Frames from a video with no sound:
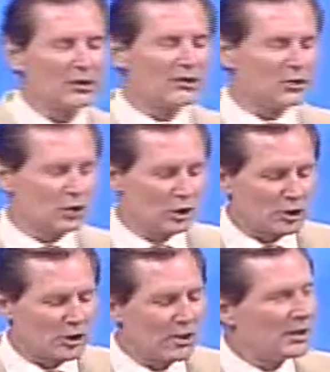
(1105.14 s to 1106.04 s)
then, are we
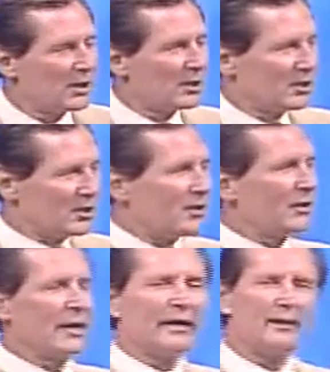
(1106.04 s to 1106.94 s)
willing to look
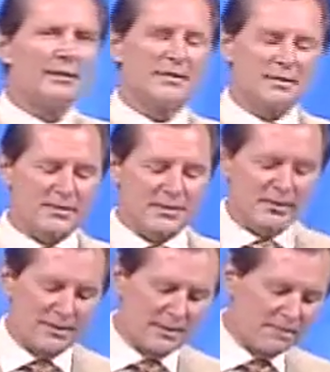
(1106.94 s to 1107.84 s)
to the
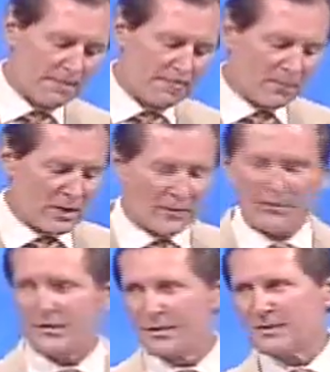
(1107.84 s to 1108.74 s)
likenesses
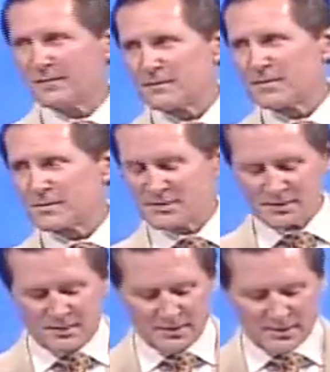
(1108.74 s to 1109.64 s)
rather than the
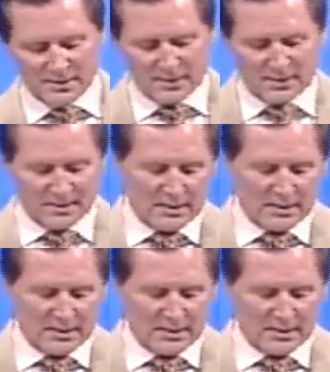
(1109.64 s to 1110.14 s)
differences?